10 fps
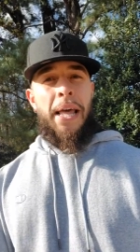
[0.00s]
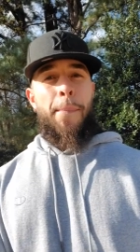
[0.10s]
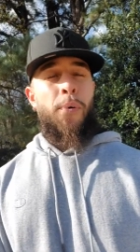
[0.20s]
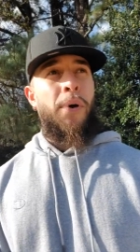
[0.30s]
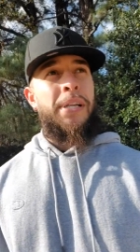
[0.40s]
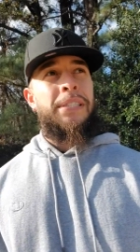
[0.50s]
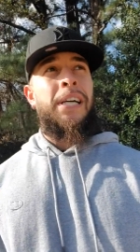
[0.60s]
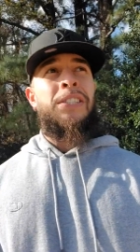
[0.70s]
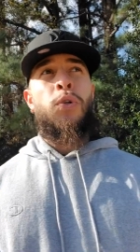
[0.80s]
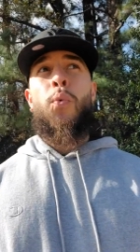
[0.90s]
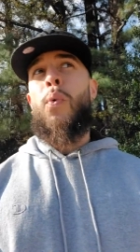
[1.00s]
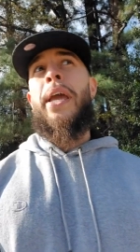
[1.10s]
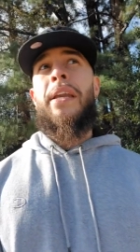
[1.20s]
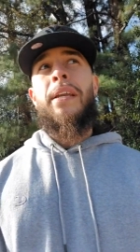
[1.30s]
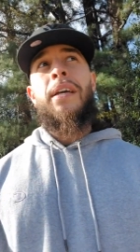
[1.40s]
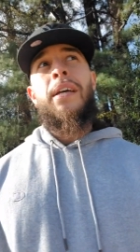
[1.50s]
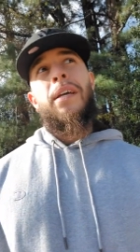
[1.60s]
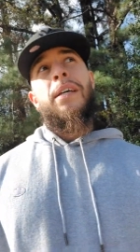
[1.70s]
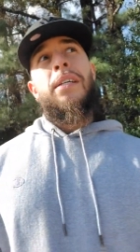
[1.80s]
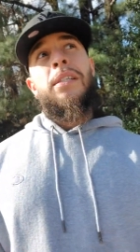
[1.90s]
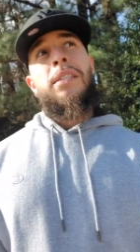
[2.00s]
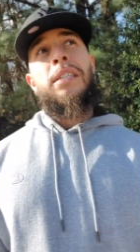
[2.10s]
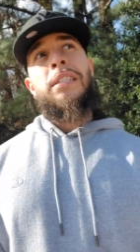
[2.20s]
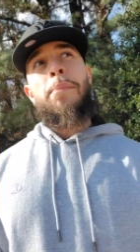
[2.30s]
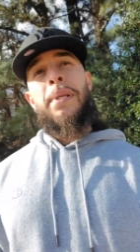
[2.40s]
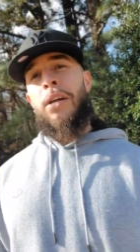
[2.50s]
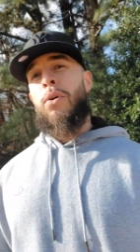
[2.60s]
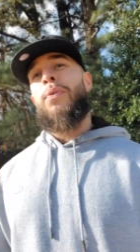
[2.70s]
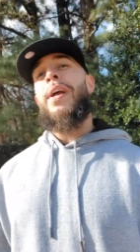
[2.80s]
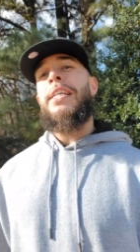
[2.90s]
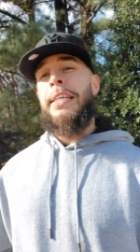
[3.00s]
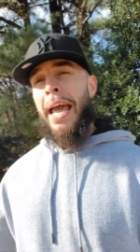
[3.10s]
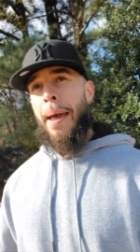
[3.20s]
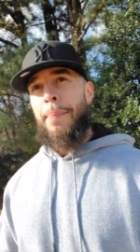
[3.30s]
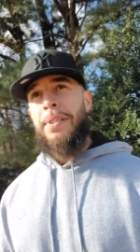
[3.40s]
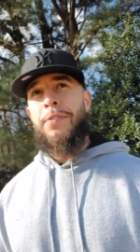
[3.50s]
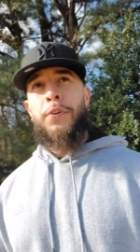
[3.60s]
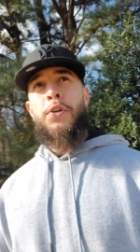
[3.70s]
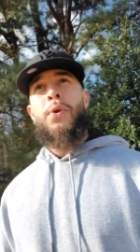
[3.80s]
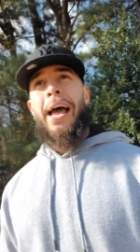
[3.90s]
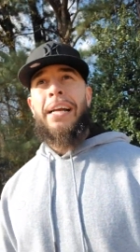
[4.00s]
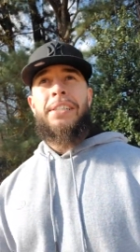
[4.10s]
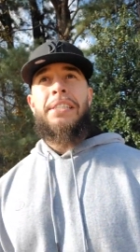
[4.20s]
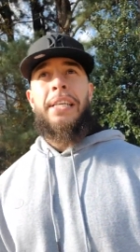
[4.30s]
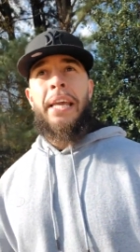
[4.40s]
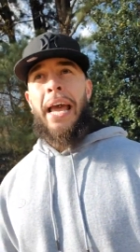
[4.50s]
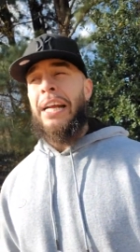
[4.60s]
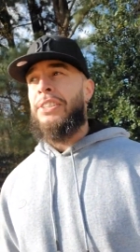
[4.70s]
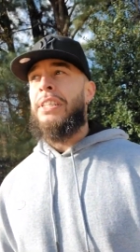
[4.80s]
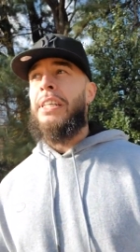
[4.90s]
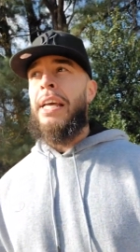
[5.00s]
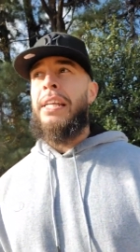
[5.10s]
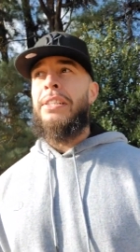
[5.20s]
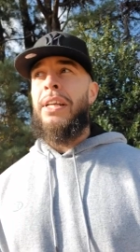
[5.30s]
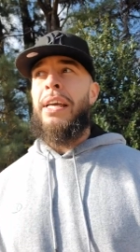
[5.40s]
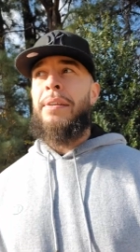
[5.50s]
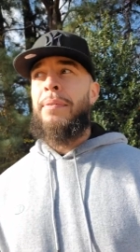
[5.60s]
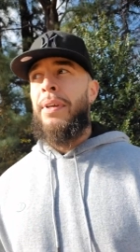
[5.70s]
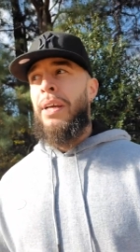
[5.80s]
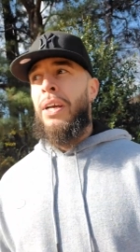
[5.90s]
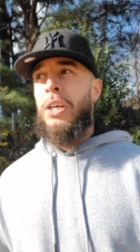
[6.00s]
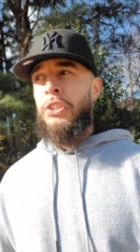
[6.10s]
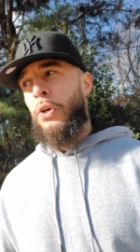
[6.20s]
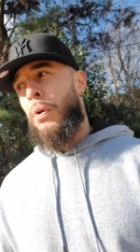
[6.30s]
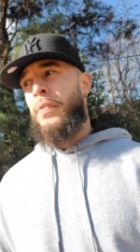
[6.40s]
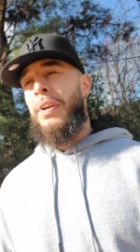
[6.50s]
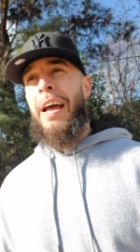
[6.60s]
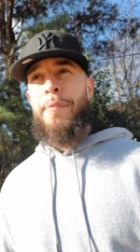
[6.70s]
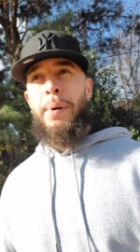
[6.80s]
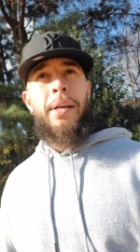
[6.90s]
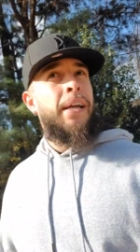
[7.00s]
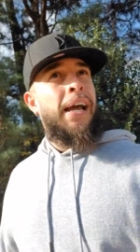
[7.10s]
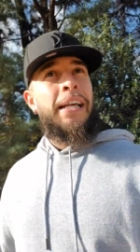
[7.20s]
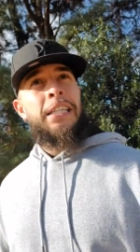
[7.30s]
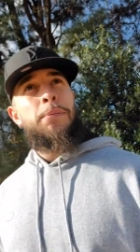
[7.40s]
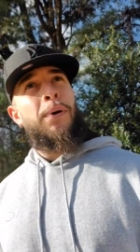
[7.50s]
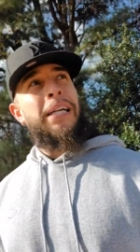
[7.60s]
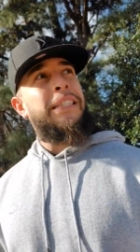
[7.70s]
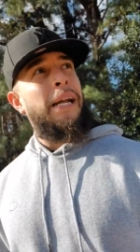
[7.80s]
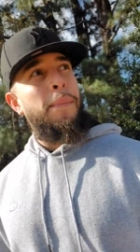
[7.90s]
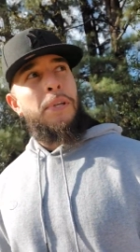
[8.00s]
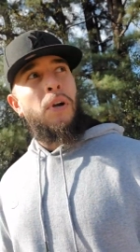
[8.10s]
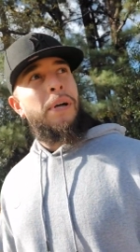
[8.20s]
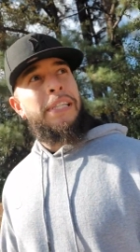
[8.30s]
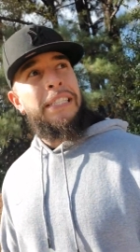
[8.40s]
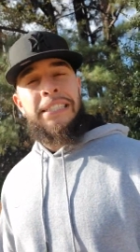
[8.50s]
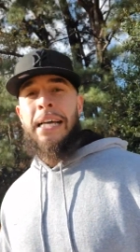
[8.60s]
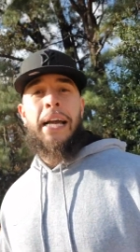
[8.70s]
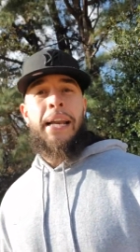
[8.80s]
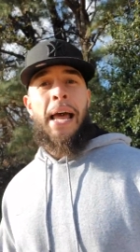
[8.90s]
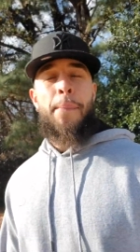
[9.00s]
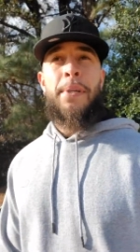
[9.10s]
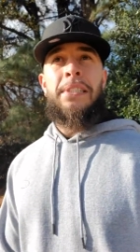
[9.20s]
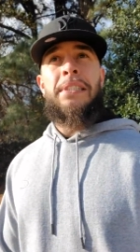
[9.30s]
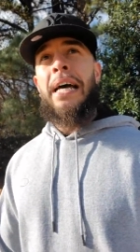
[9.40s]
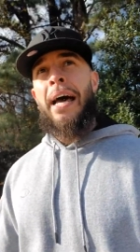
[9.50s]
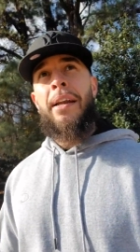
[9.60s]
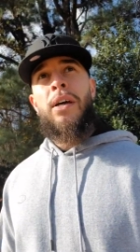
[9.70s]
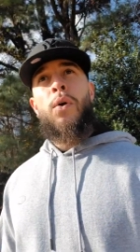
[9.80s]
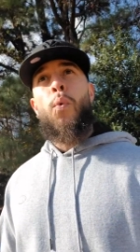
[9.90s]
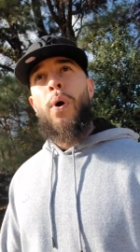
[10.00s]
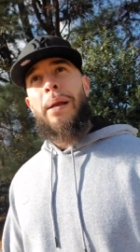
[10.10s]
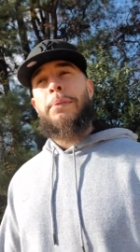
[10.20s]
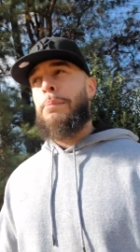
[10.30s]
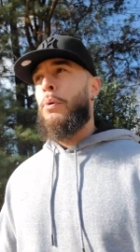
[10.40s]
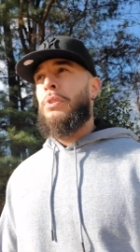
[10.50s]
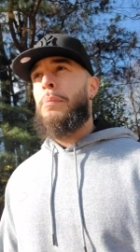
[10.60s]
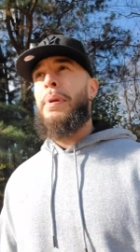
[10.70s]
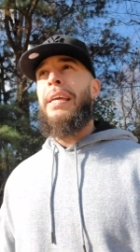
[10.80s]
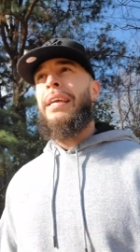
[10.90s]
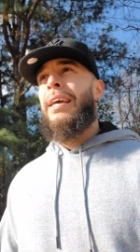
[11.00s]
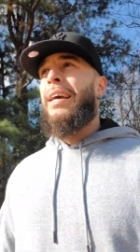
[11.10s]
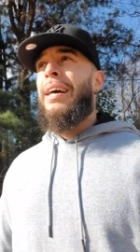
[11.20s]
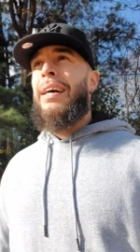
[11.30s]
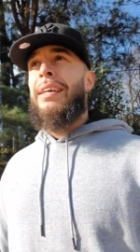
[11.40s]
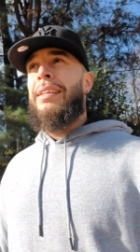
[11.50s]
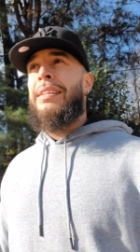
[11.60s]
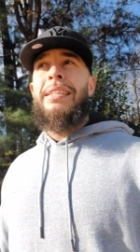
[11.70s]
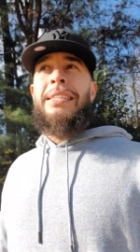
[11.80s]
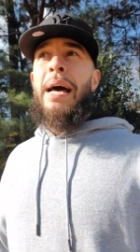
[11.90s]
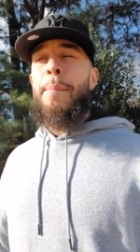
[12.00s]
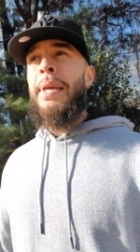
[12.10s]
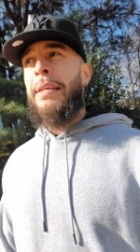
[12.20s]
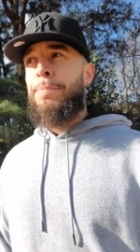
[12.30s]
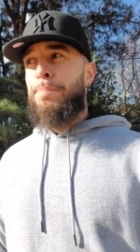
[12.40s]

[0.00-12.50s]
that point. It sucks to wait till something crazy happens for you to actually take action and control of your life. But at this point I said, this is not going to happen. This is not what I'm supposed to be. This is not me.